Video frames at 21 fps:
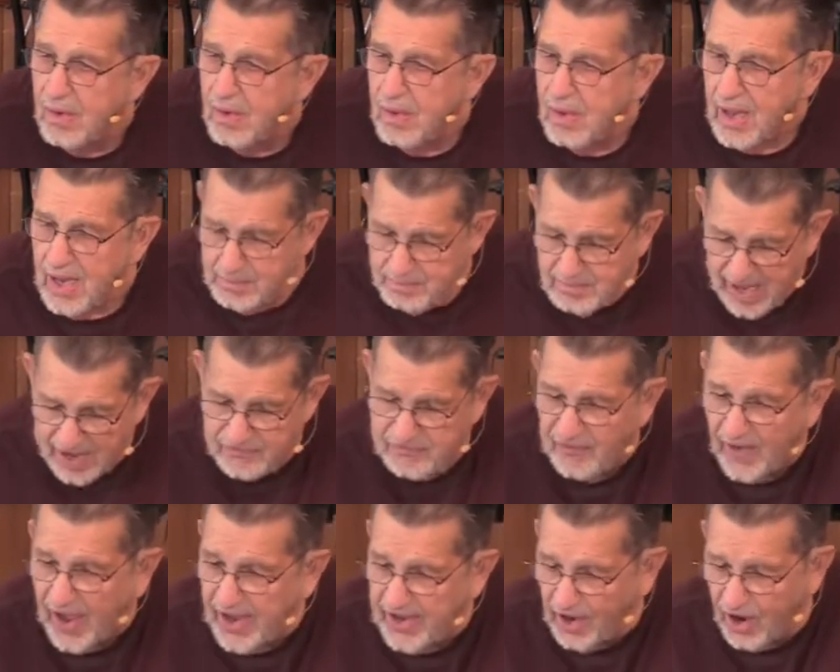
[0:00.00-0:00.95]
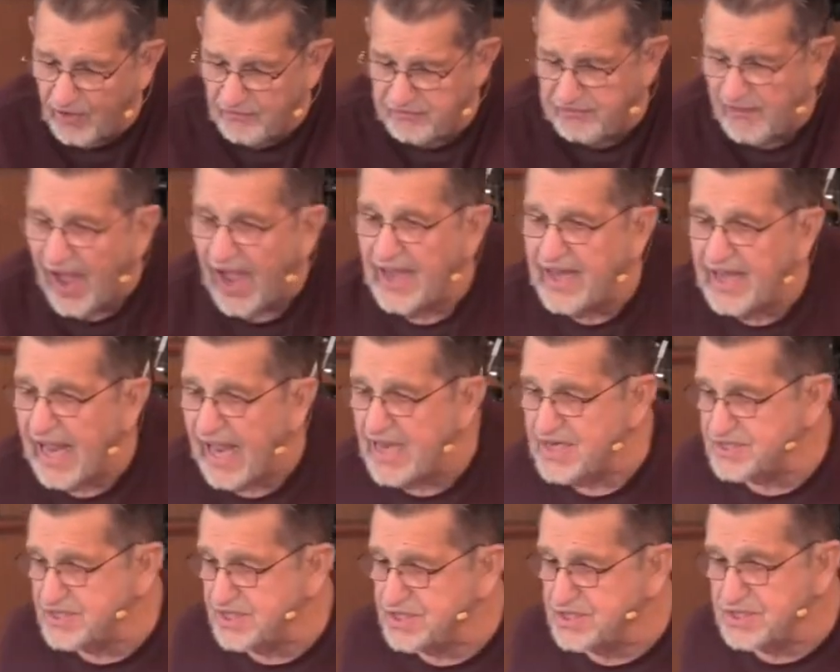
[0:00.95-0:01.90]
And my in our
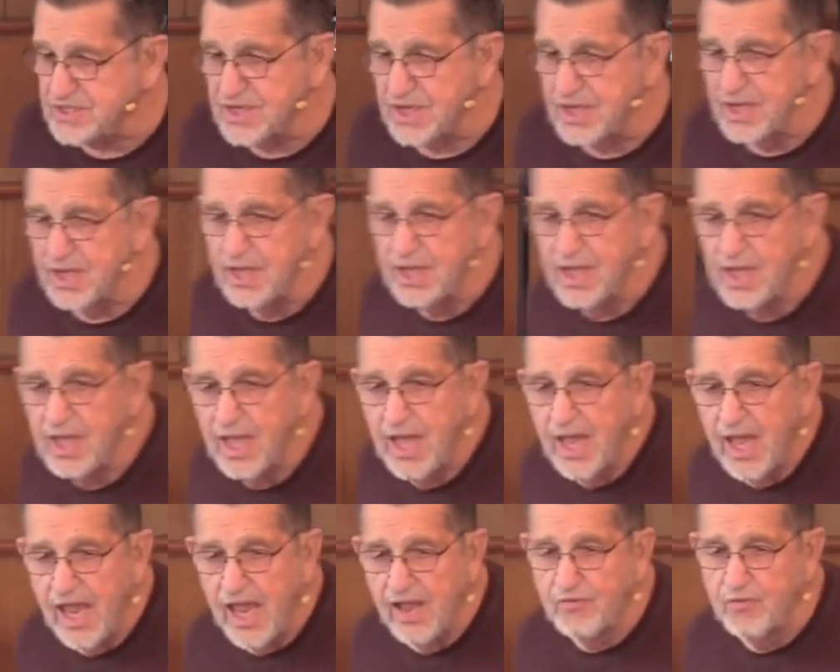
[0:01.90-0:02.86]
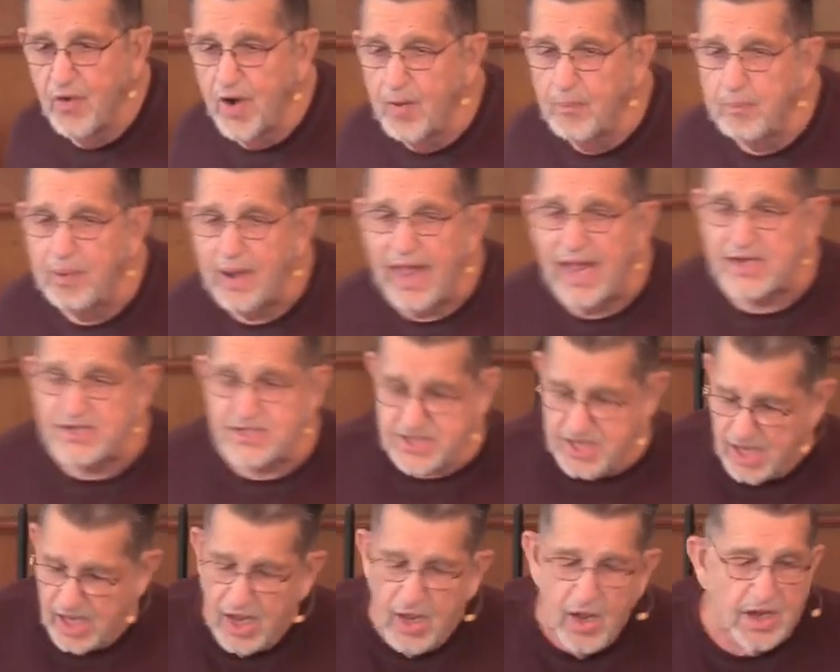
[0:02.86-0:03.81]
finances. If we're
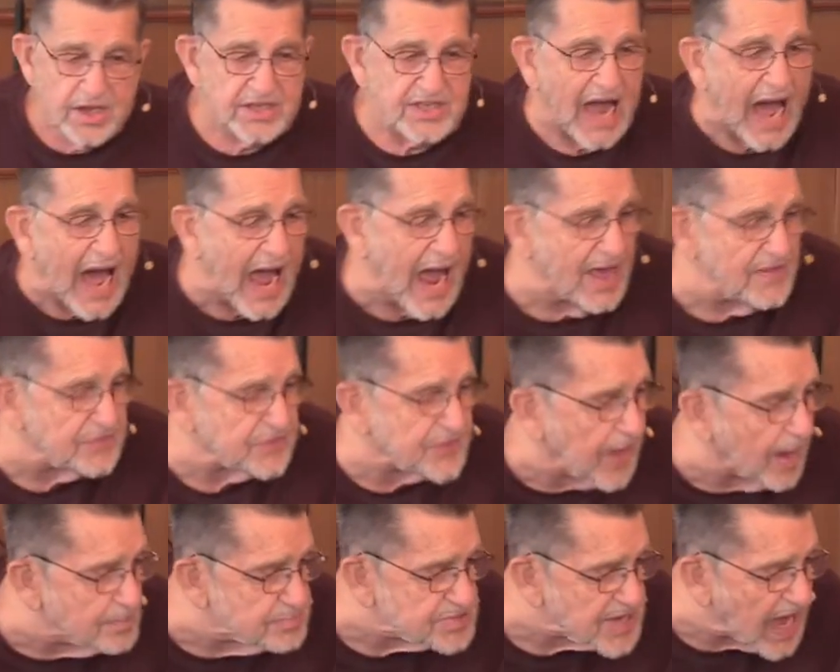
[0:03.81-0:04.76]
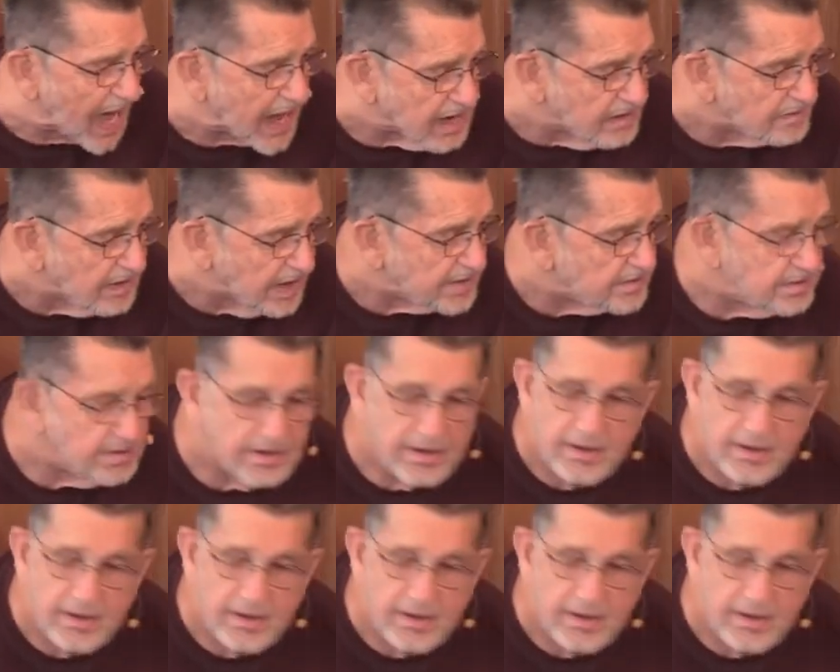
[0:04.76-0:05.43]
blessed, tithe comes out of it.